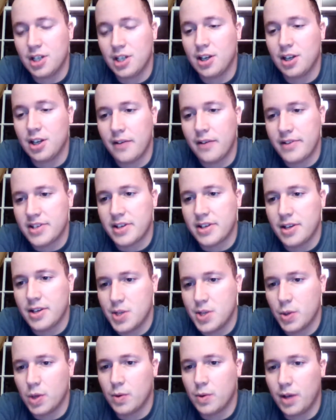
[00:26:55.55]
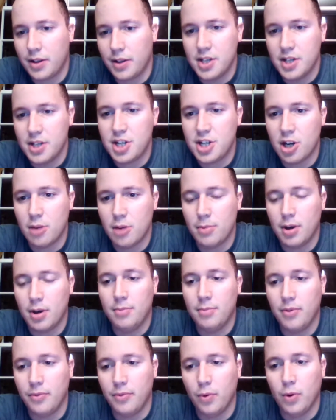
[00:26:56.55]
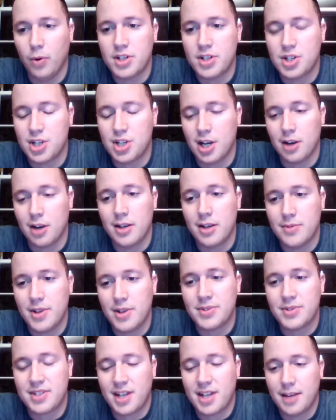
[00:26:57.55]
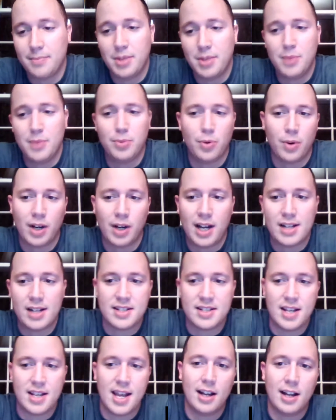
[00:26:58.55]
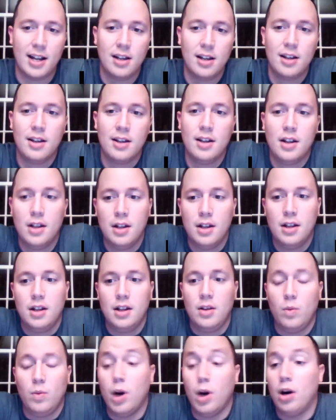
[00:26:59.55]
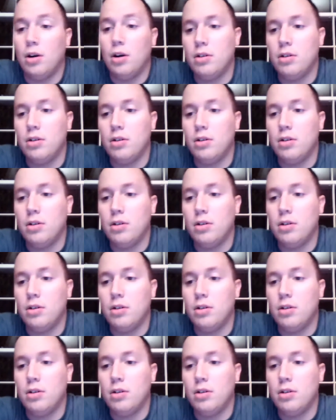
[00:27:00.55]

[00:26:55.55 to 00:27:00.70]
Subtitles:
Obviously he's doing well this year, but before this year, people were kind of saying, well,